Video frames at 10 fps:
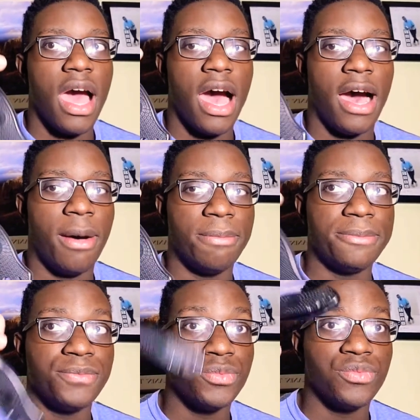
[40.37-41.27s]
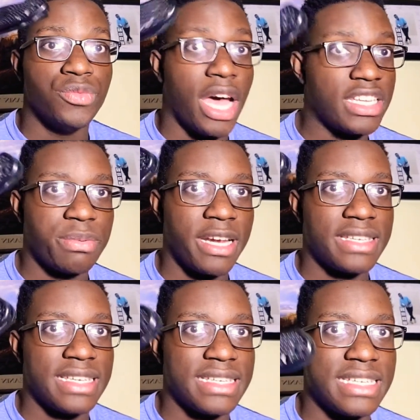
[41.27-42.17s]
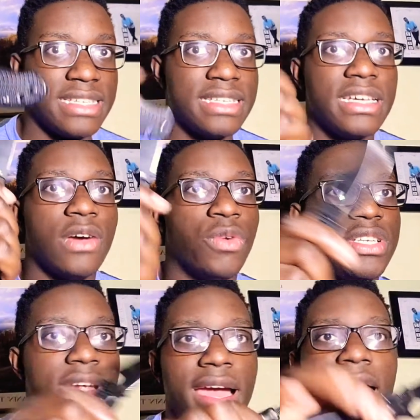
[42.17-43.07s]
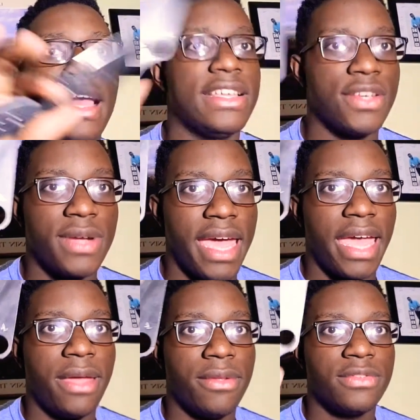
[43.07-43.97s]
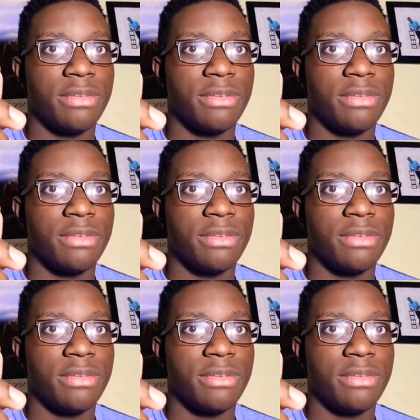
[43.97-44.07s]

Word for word: Um, not spring assisted, which is okay.